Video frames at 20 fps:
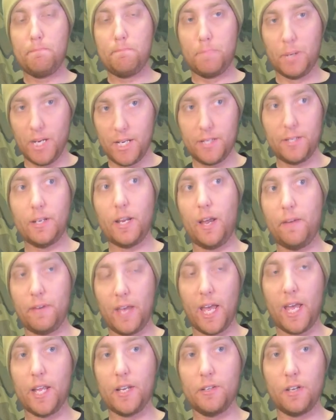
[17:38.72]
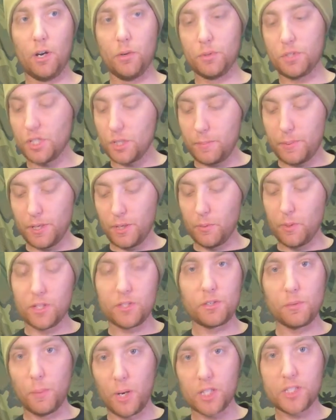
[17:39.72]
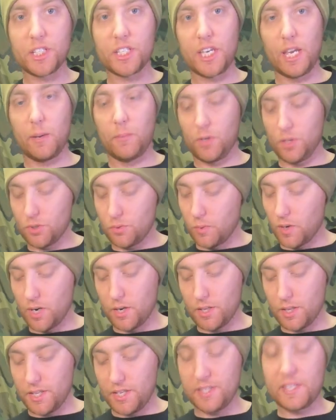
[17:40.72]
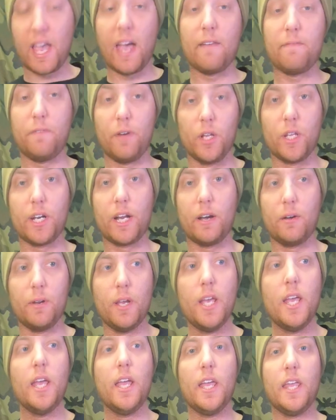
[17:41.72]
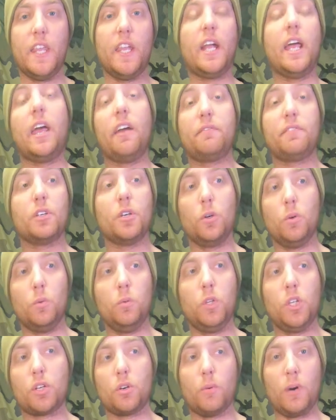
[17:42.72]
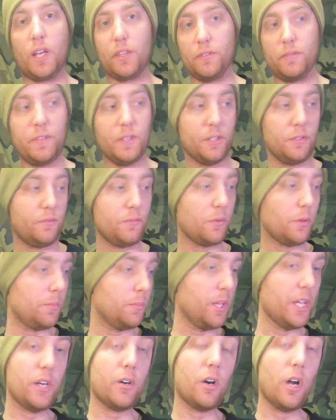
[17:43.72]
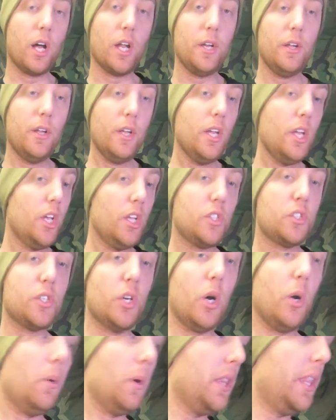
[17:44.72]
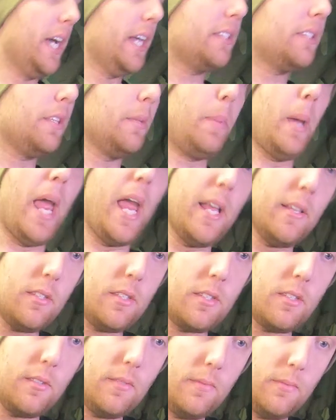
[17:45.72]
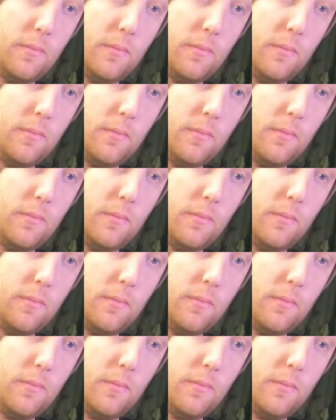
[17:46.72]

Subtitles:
but I've had OCP ones or multicam ones where these have fallen out, and then I have to go look around the field for them later on. So that's the pants.